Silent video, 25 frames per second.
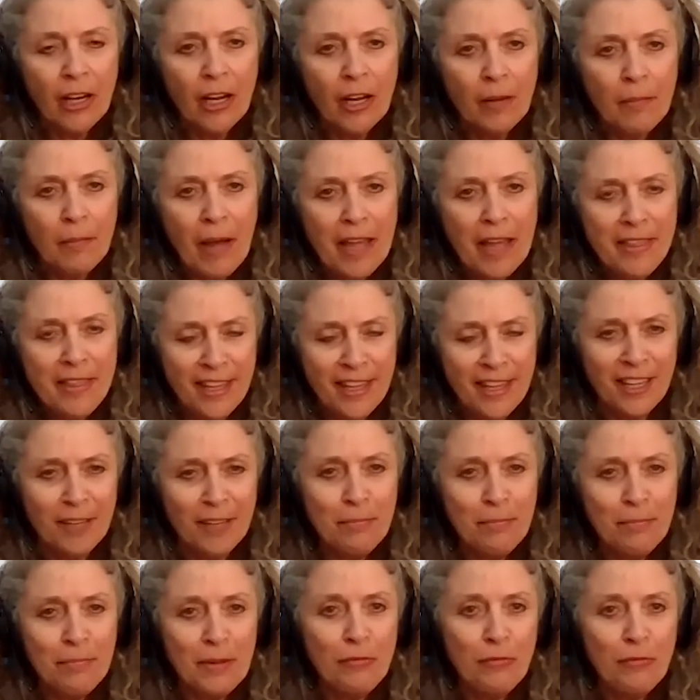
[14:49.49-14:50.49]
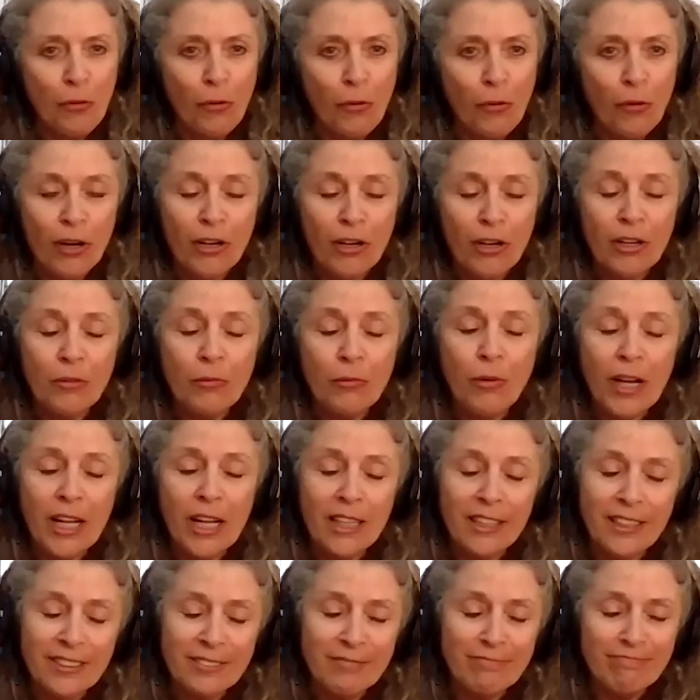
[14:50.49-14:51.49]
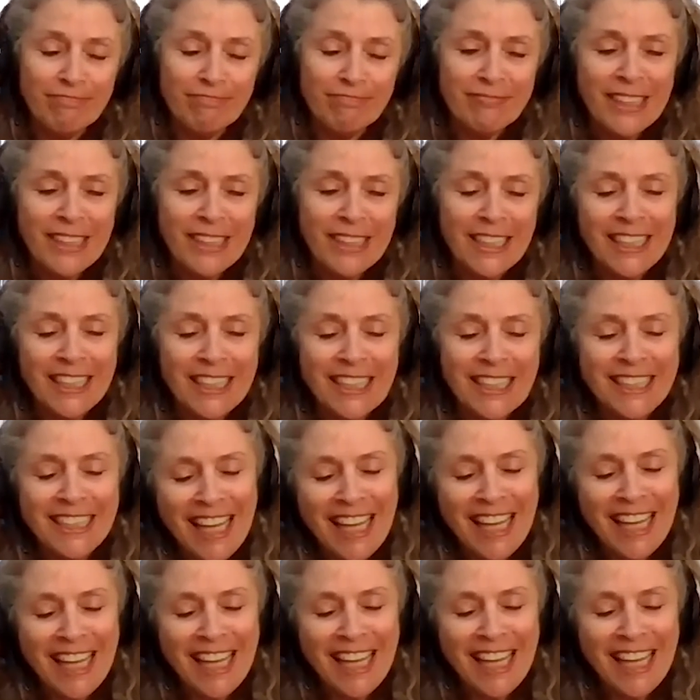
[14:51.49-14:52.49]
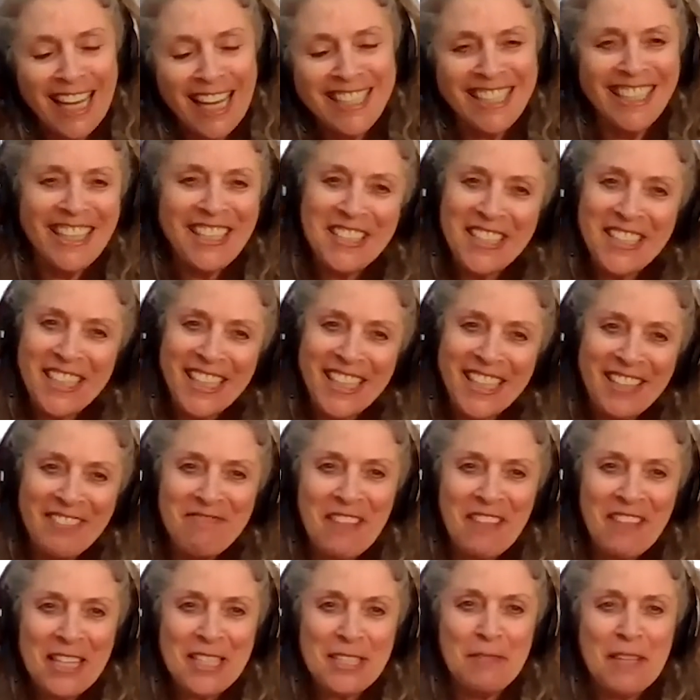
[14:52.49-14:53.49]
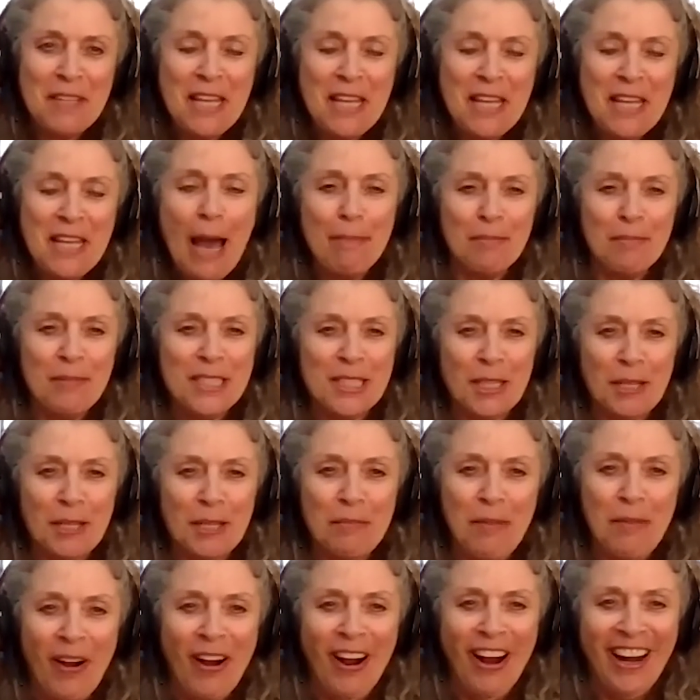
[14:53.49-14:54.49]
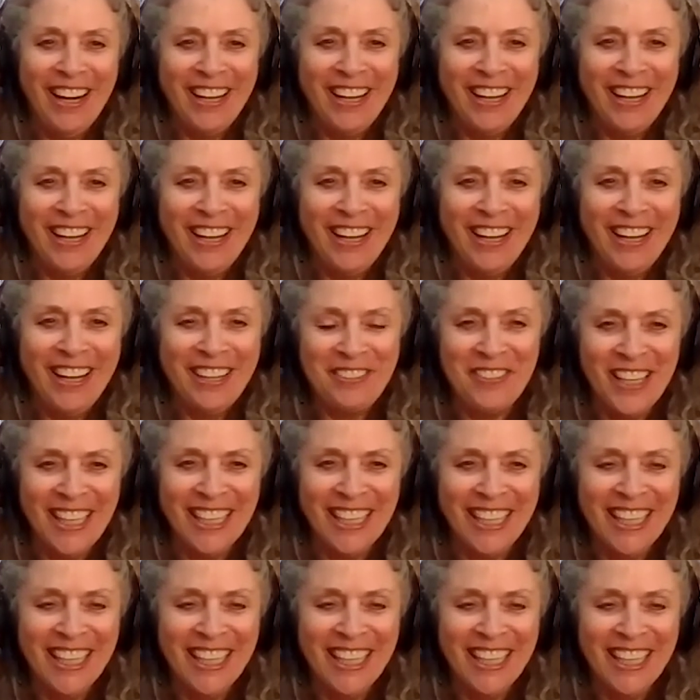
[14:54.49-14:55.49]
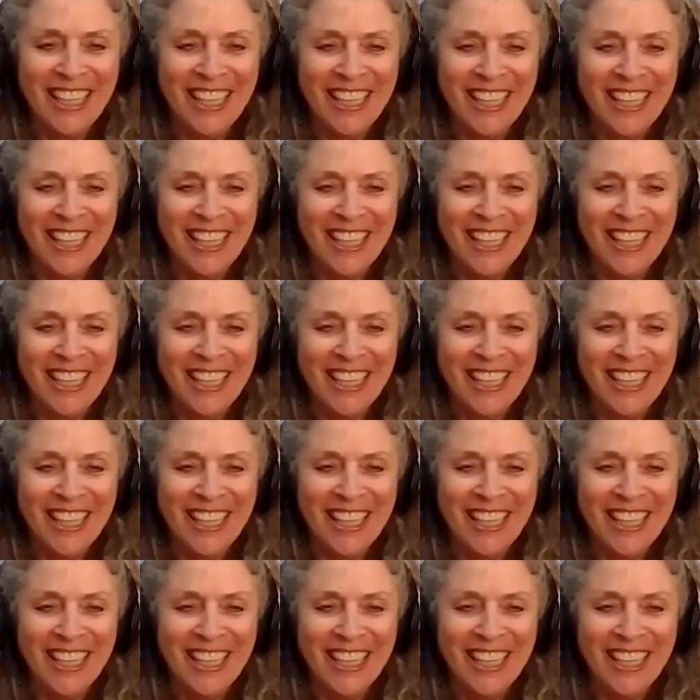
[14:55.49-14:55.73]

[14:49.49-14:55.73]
I think before, well, yes, and see, that's the optimistic part of me.